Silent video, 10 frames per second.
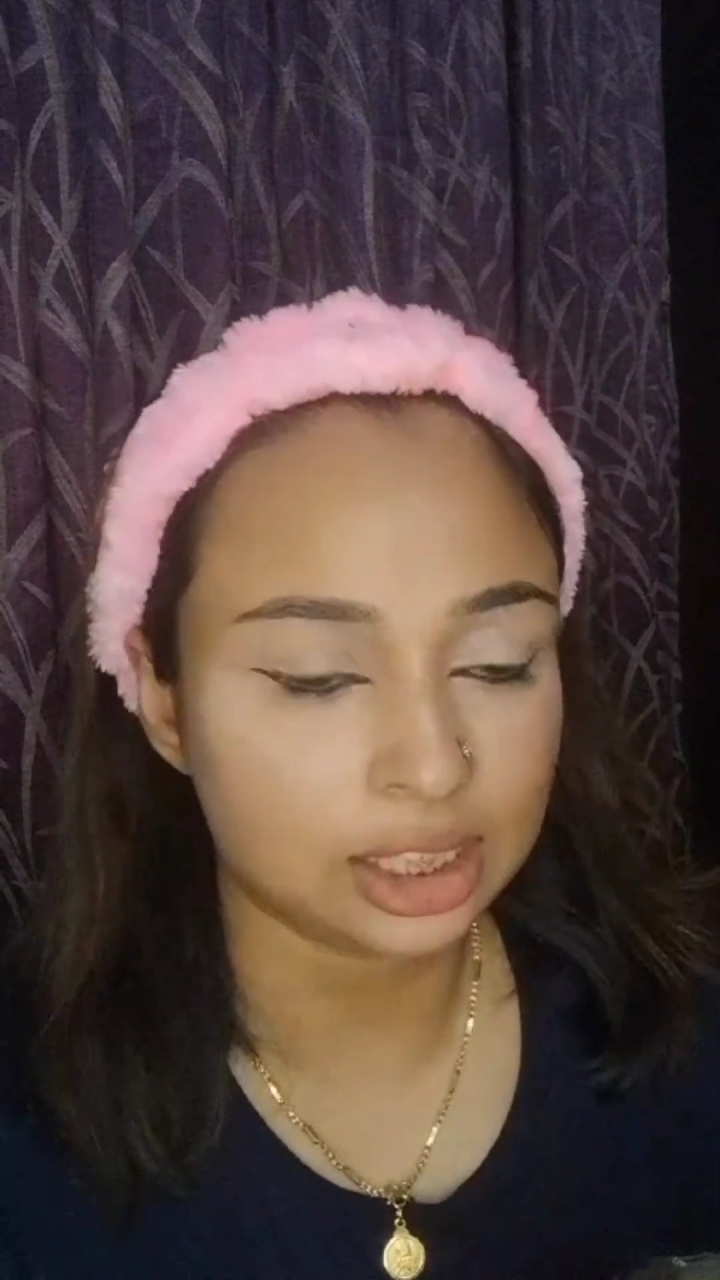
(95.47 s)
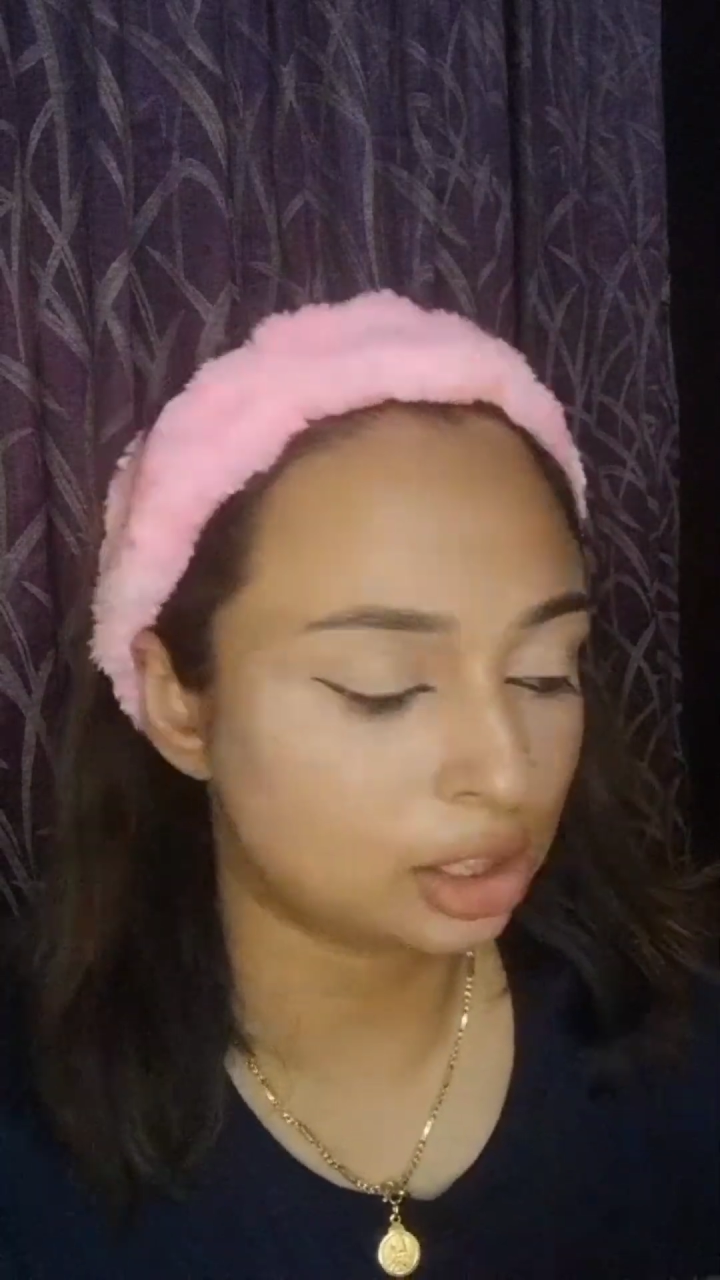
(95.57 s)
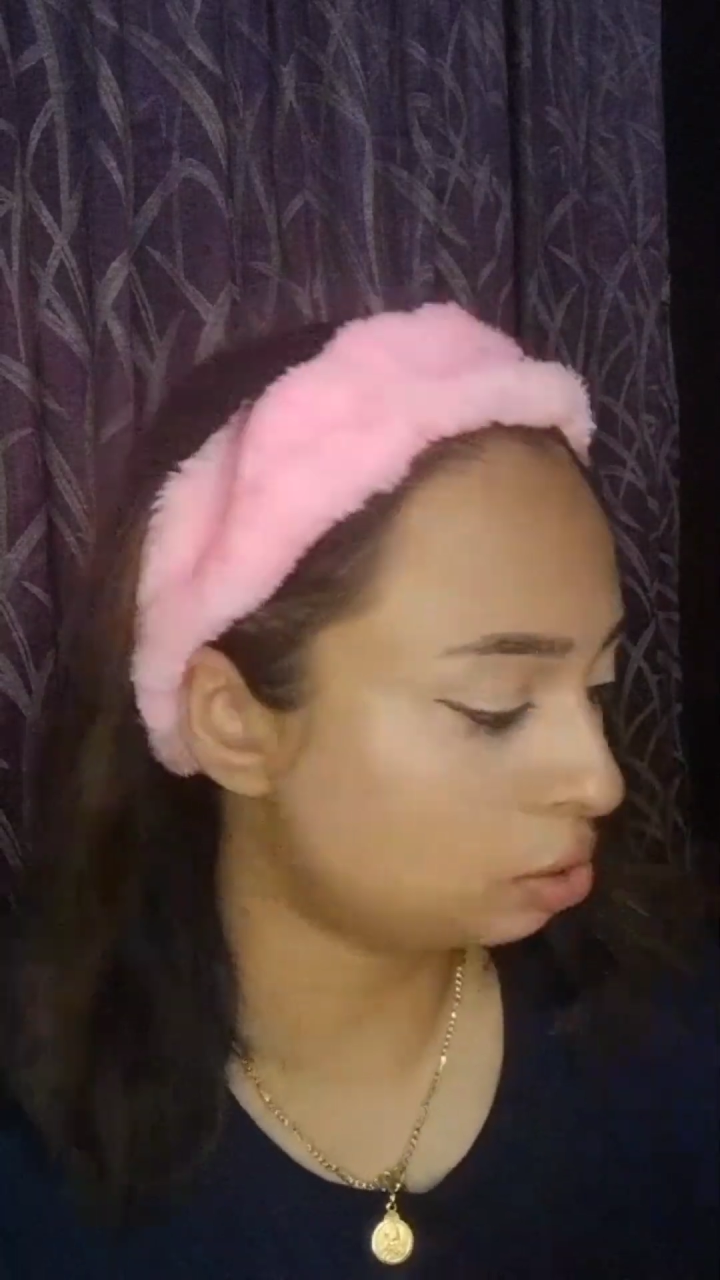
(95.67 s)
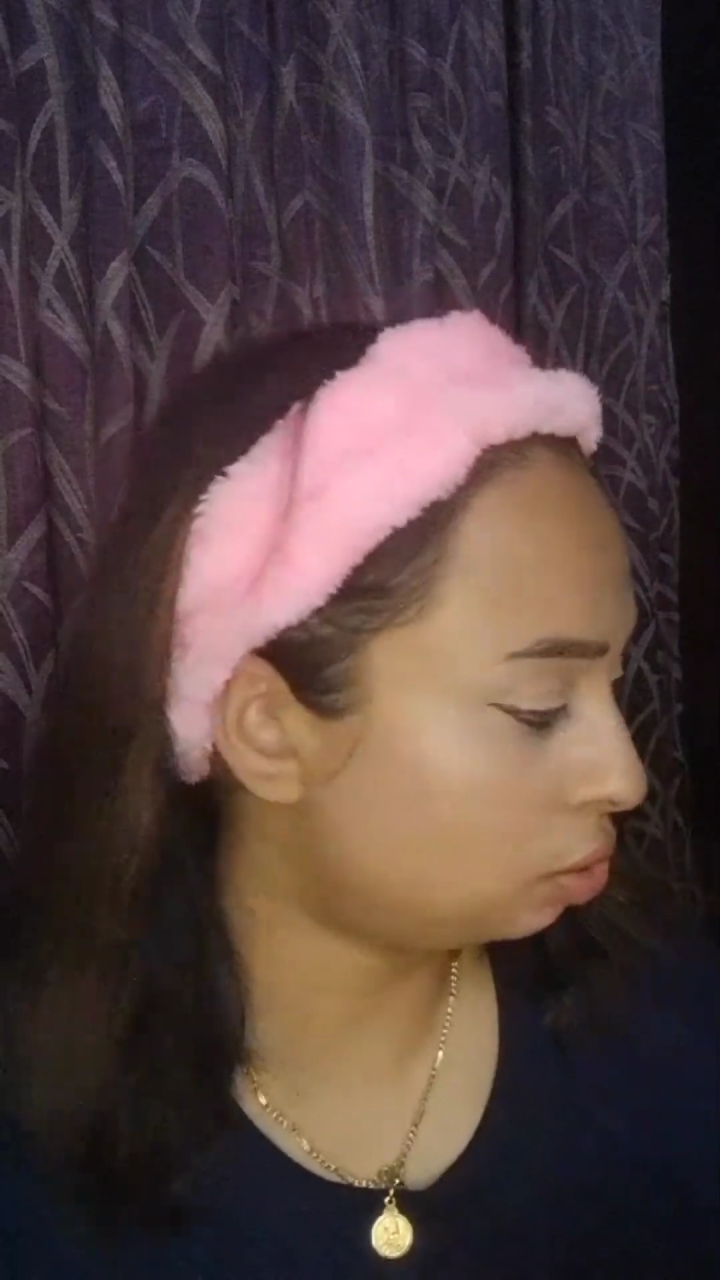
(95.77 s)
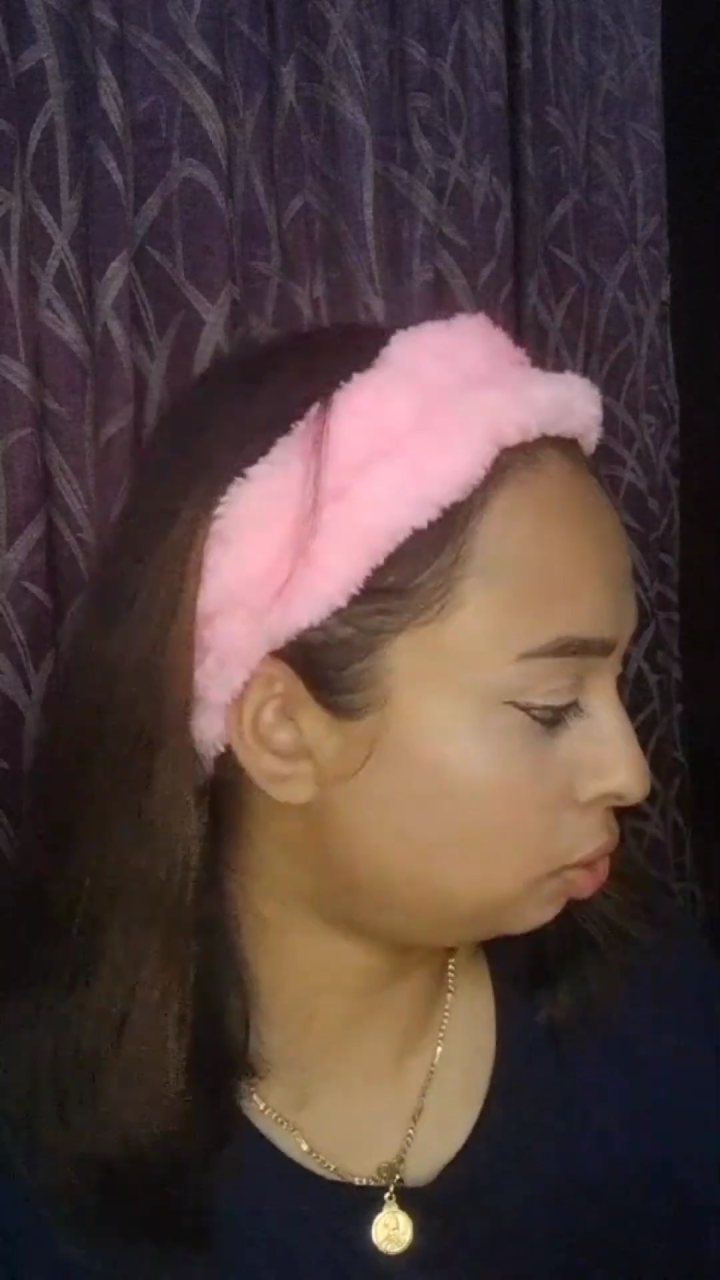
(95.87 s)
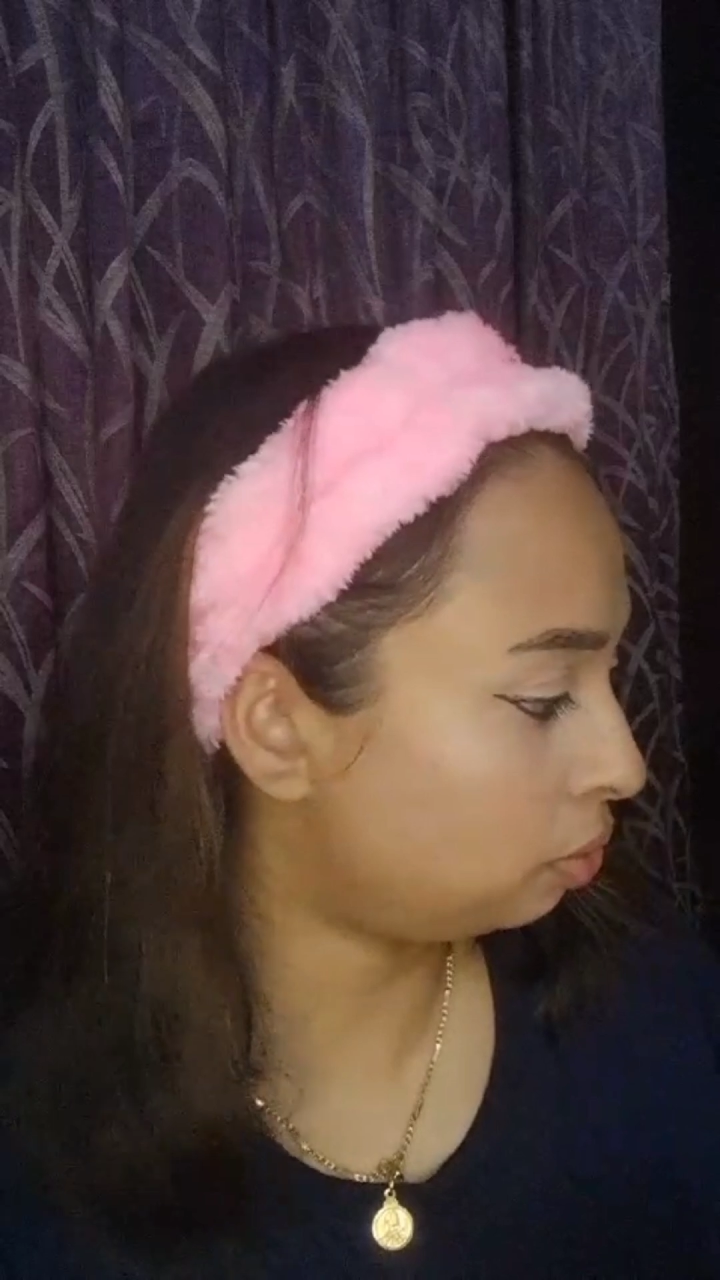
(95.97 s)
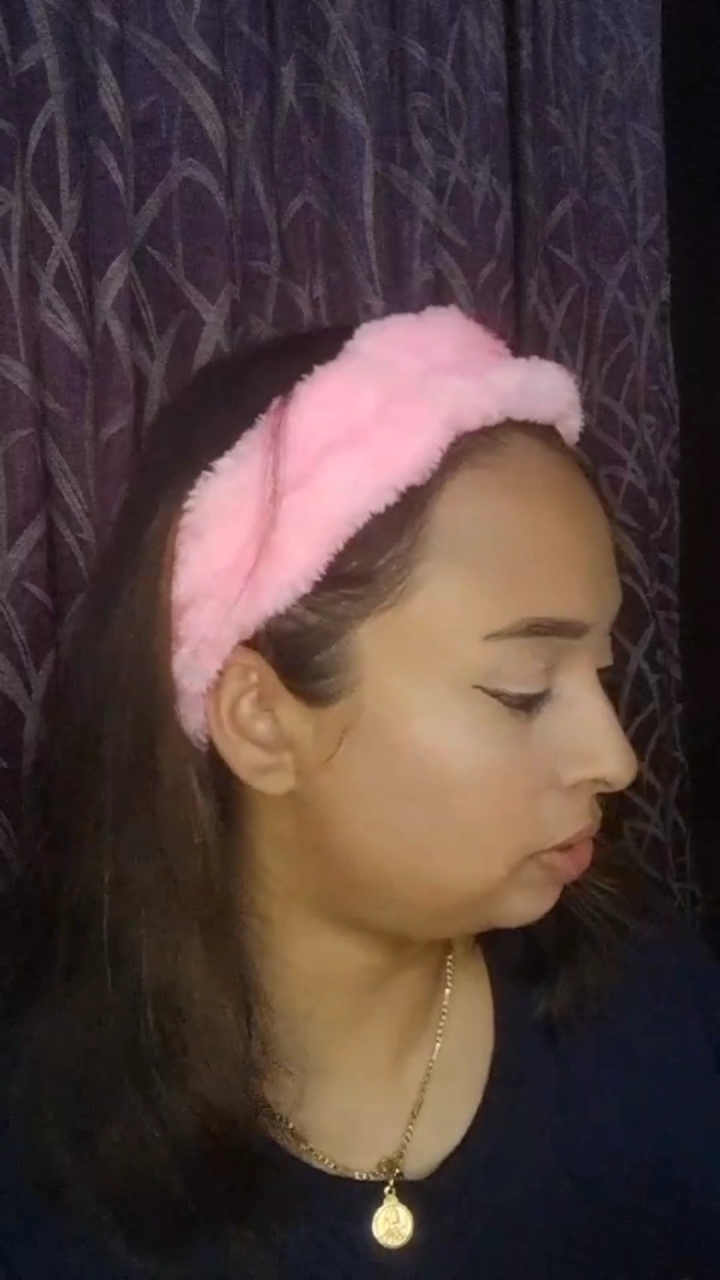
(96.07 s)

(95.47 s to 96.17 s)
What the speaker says: so